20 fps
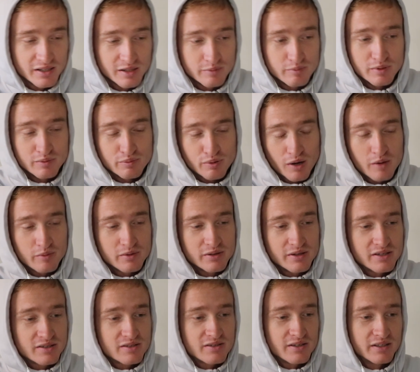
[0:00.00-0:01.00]
be probably
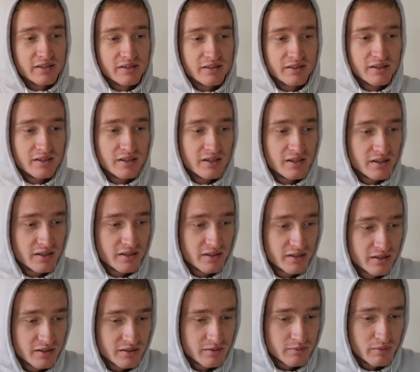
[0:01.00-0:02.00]
this, like,
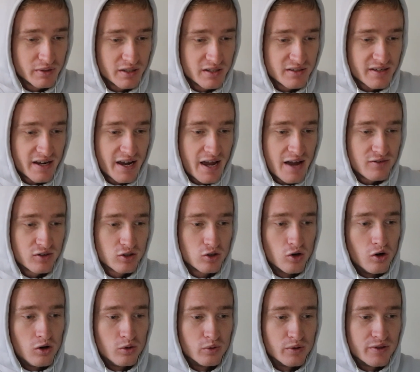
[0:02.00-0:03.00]
because I have a
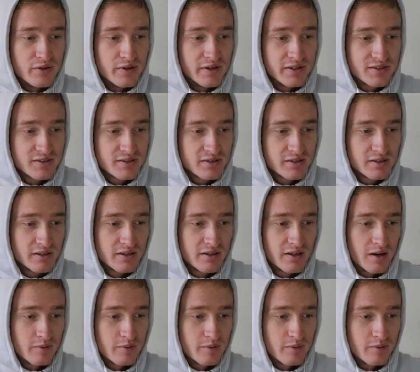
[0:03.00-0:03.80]
goal with this.